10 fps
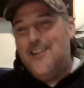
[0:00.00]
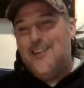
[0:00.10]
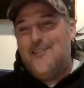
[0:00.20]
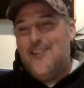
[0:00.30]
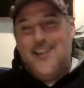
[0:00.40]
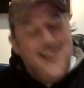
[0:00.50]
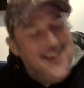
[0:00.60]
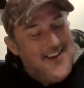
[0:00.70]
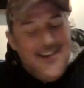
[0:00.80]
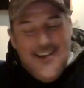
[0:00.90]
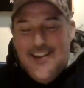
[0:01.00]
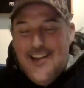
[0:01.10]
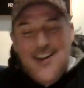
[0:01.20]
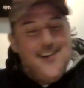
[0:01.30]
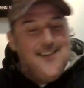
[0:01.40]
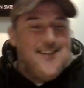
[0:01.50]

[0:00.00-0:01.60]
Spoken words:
I'm like, yeah,